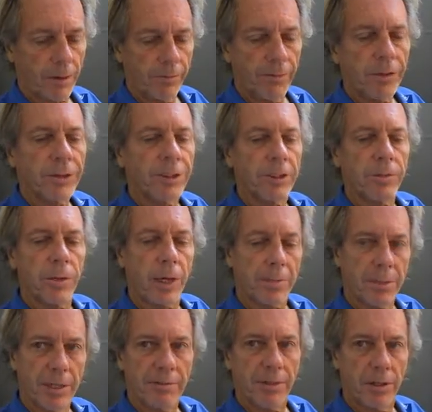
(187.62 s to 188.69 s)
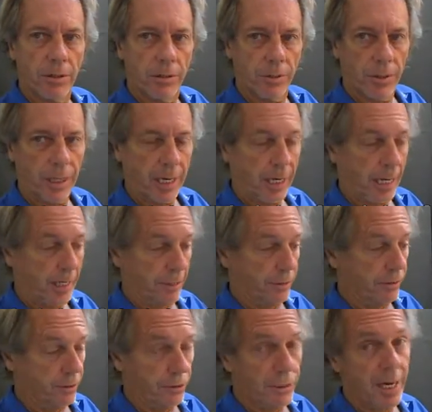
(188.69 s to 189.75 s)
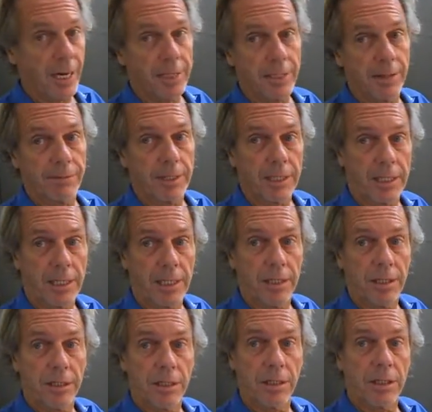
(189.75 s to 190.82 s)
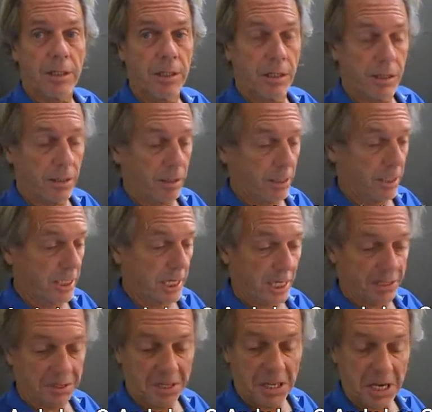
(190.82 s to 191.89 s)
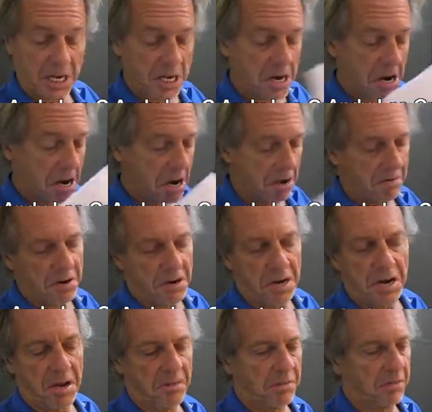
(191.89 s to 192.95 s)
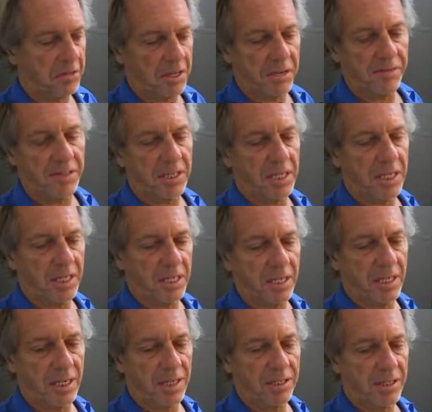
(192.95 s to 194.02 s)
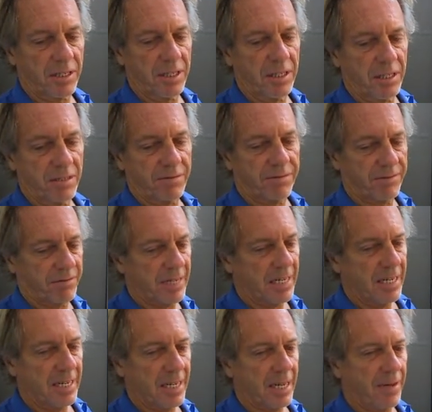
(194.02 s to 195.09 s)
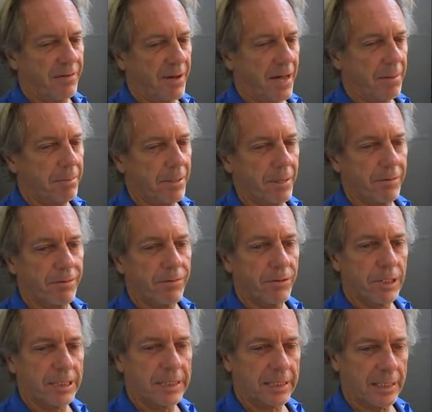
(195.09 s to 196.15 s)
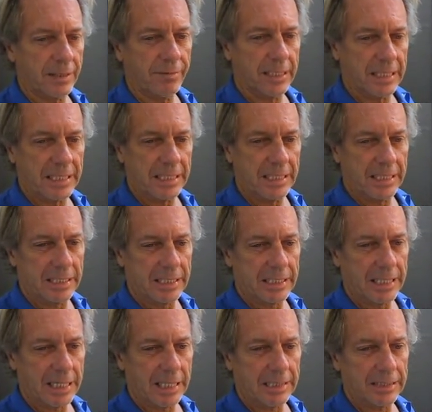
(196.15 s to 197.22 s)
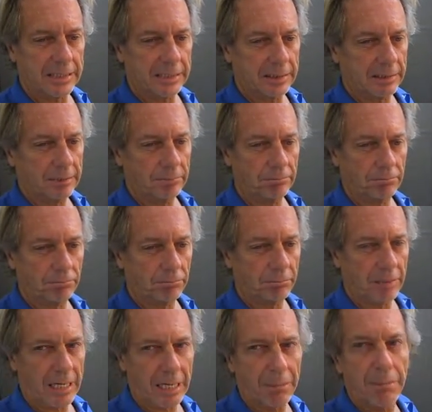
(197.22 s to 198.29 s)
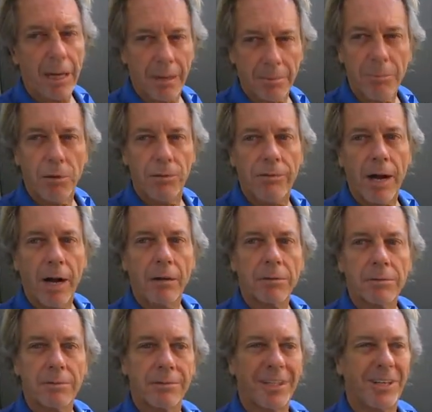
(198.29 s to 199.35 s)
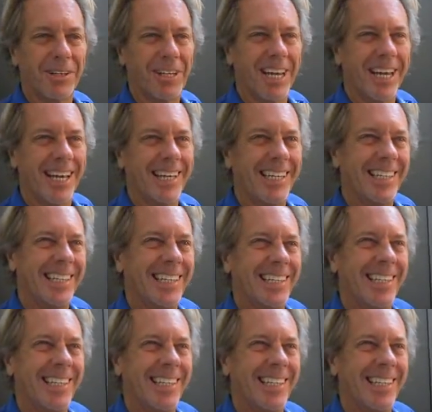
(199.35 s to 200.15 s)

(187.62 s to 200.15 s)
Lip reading: first thing when I'm leaving the hotel, I do not give the key to the desk. I never ever give the key to the desk. If I'm being forced to give the key to the desk, I move out. Okay?